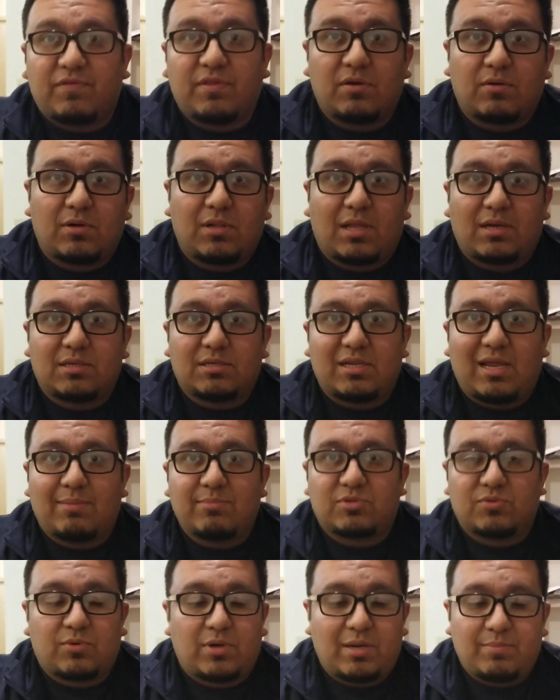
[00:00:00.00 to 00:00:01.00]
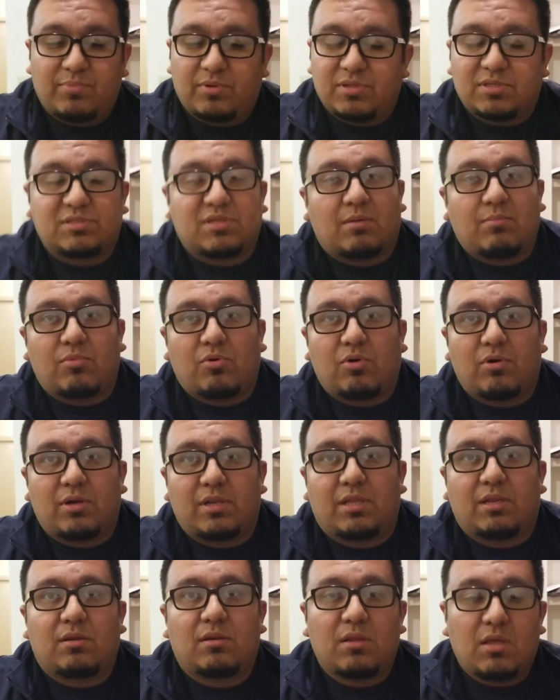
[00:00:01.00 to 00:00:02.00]
There were a lot of times where I'd put this on board,
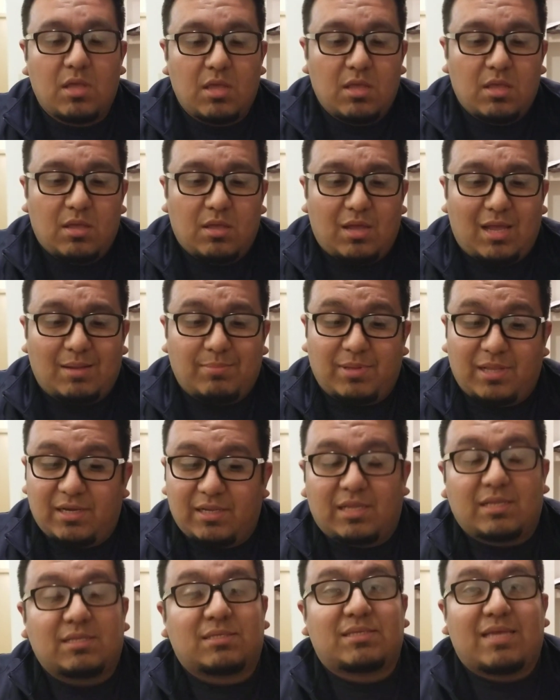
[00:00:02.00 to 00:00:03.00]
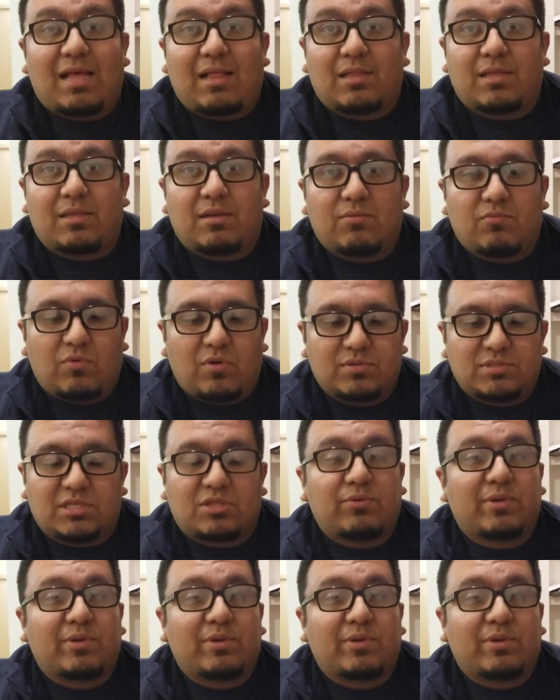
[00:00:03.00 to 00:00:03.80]
and I played against Salad. What was it, 3